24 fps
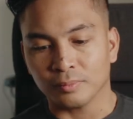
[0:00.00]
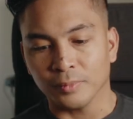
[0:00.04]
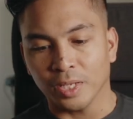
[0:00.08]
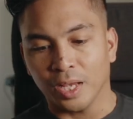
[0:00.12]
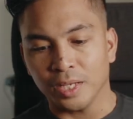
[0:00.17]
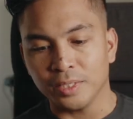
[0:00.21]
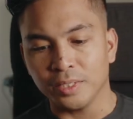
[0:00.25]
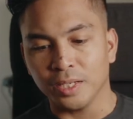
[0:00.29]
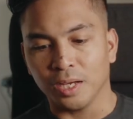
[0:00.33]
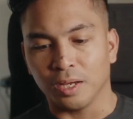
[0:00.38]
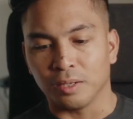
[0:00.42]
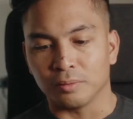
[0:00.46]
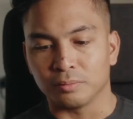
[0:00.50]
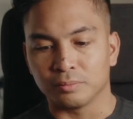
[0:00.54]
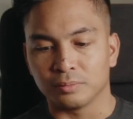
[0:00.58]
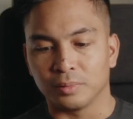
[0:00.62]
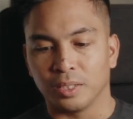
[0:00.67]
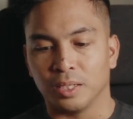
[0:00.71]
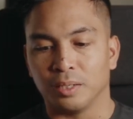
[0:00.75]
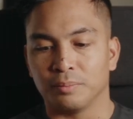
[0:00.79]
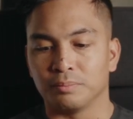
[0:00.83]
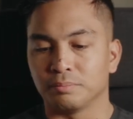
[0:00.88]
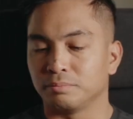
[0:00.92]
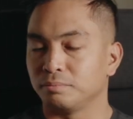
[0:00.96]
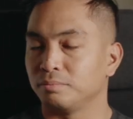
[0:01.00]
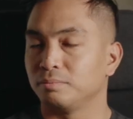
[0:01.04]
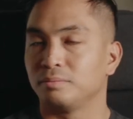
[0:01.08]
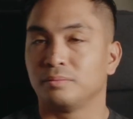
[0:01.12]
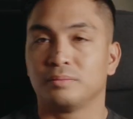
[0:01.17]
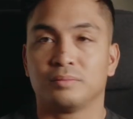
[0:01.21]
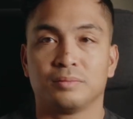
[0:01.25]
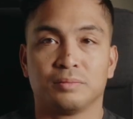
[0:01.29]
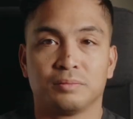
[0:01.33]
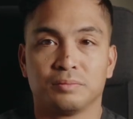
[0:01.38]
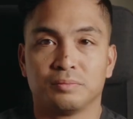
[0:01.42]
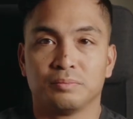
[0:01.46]
yeah,
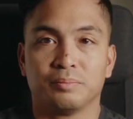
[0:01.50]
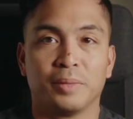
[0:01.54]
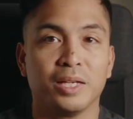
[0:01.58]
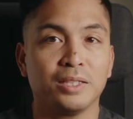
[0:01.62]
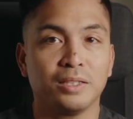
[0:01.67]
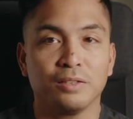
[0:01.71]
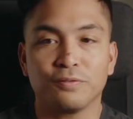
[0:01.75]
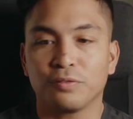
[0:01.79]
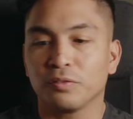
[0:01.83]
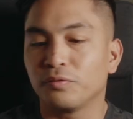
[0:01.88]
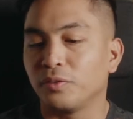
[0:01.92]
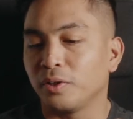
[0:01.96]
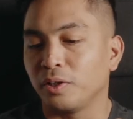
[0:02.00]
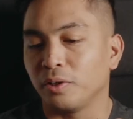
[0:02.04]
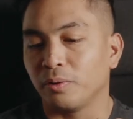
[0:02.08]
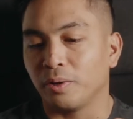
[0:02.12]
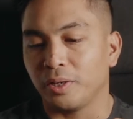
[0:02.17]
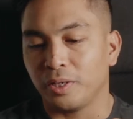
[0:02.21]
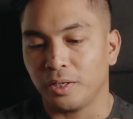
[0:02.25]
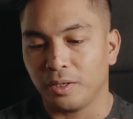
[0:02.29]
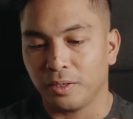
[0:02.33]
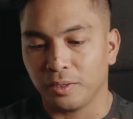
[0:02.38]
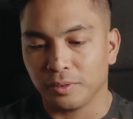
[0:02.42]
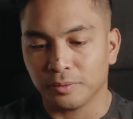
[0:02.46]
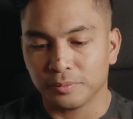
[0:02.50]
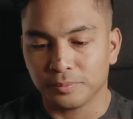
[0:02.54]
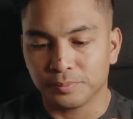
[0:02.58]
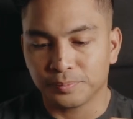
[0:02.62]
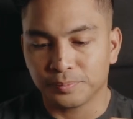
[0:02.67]
mainly for video editing.